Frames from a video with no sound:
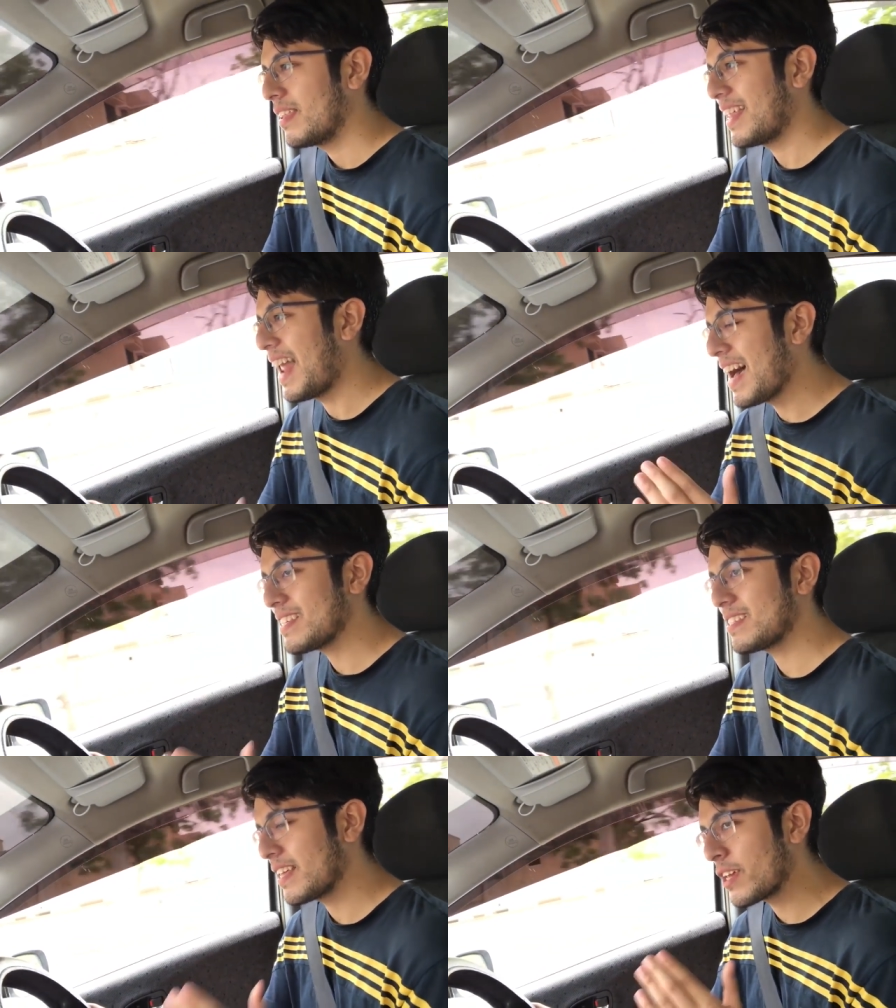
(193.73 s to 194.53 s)
the
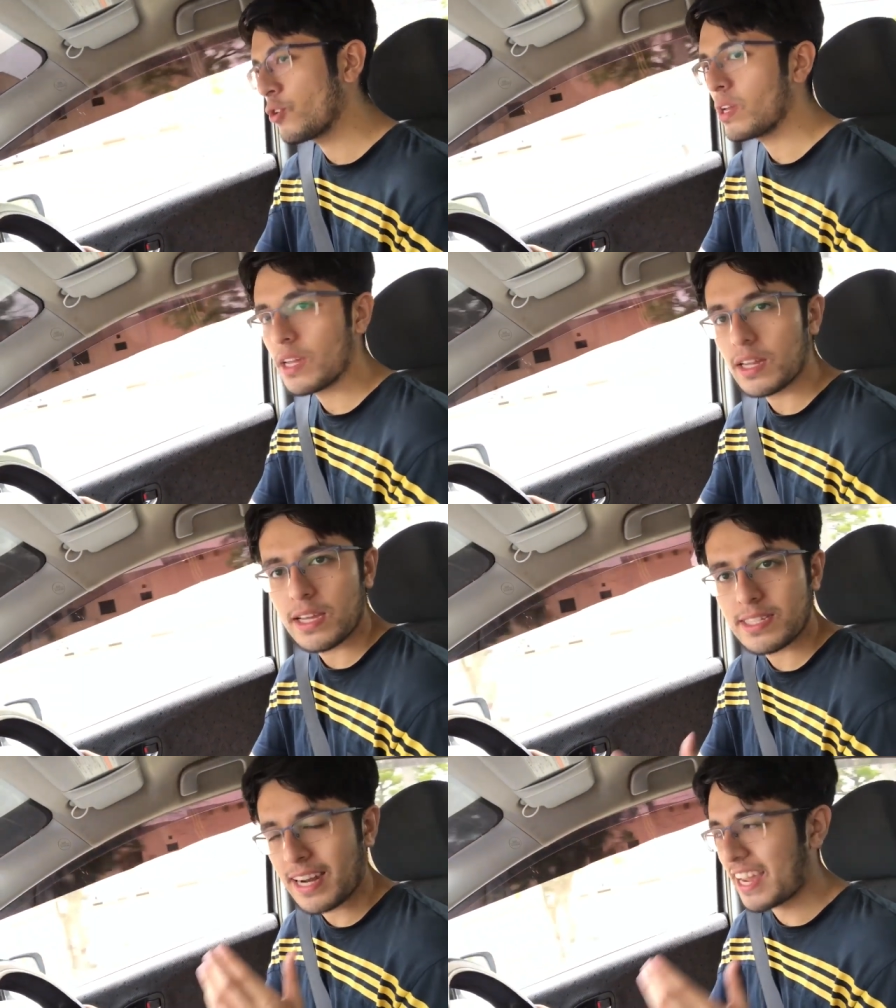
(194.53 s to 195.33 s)
last thing you need
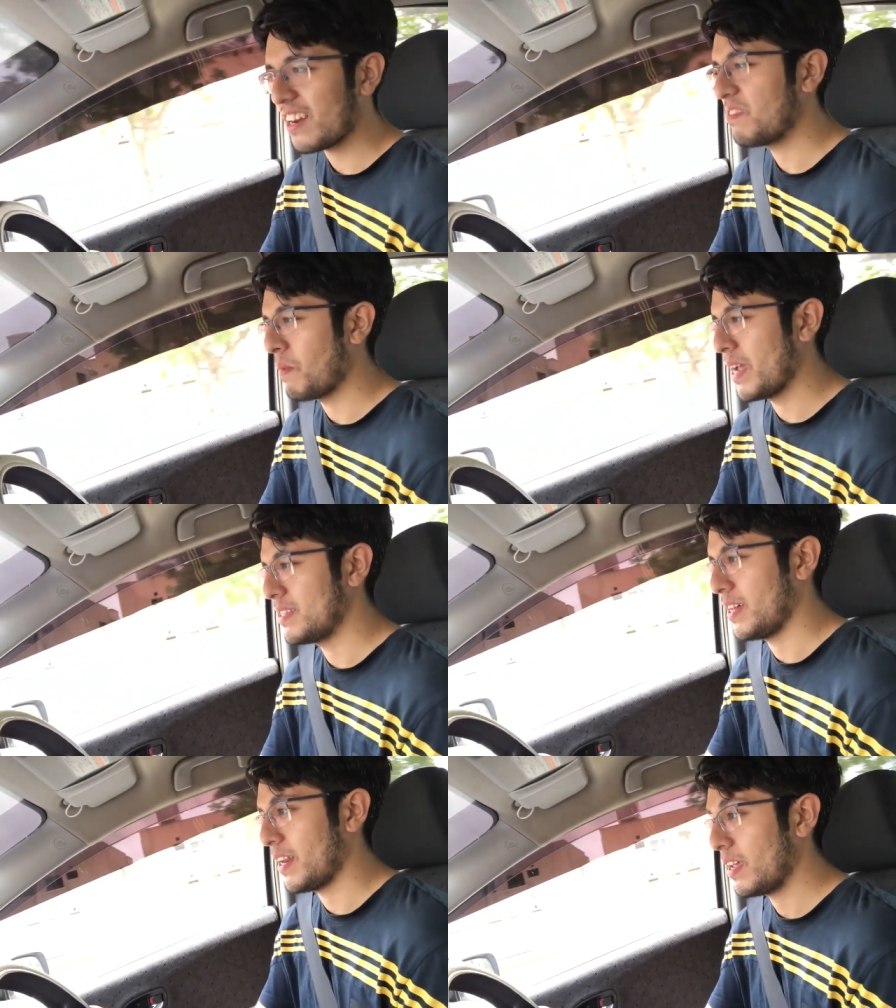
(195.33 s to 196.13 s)
is a negative
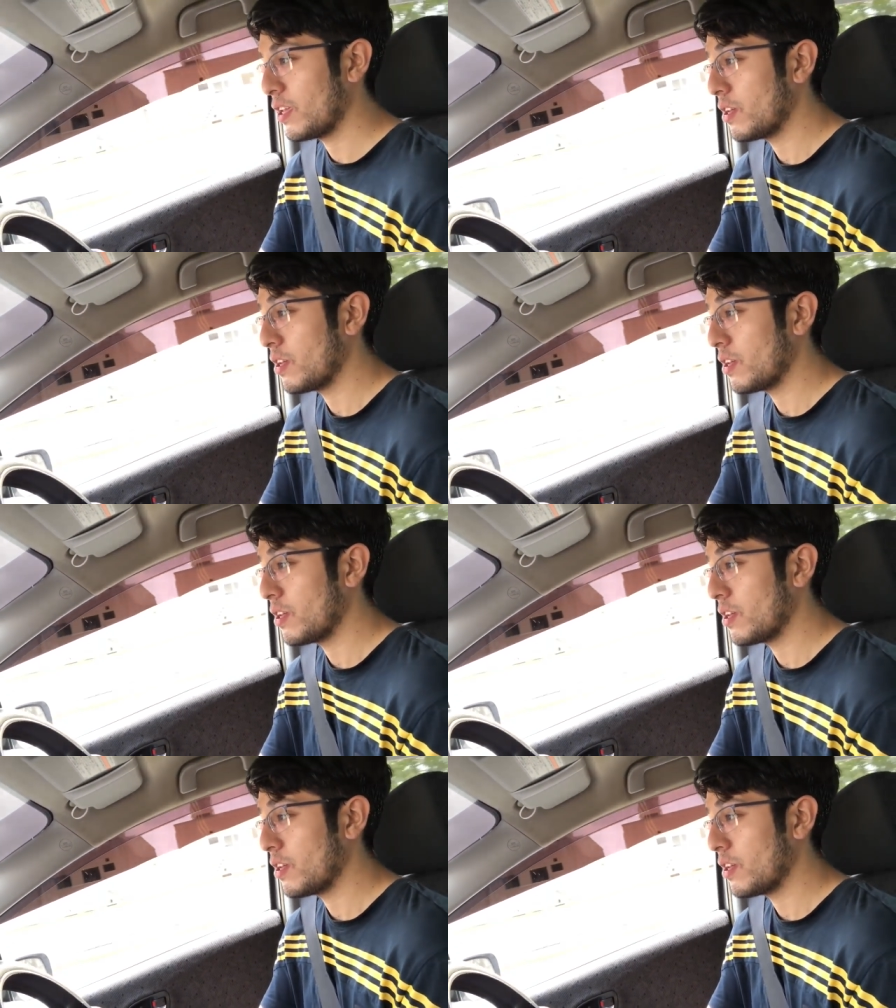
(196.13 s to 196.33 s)
mindset.